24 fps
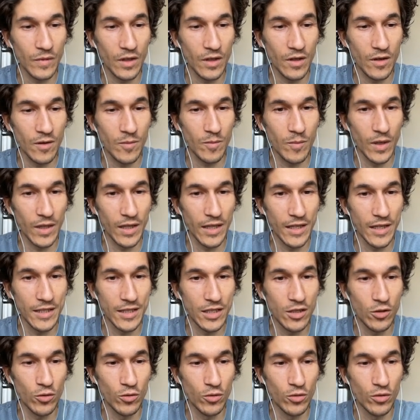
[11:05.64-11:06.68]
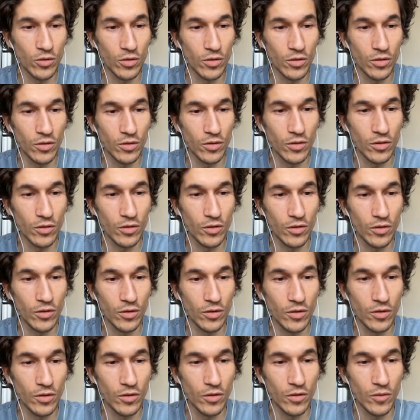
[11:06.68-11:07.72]
but let's do it
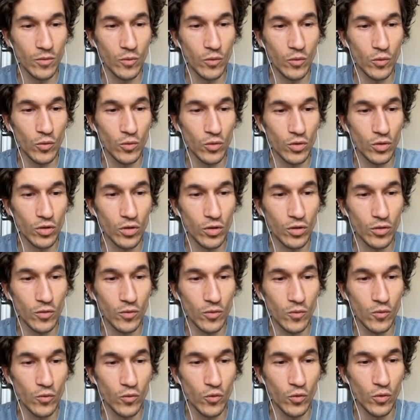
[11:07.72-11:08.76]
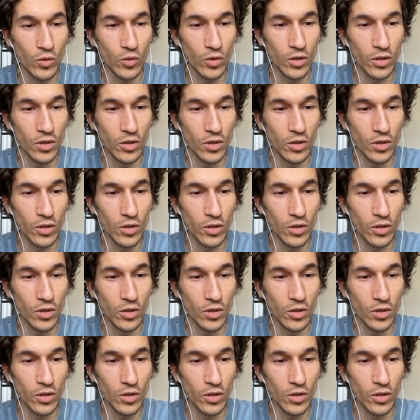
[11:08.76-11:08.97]
wood wood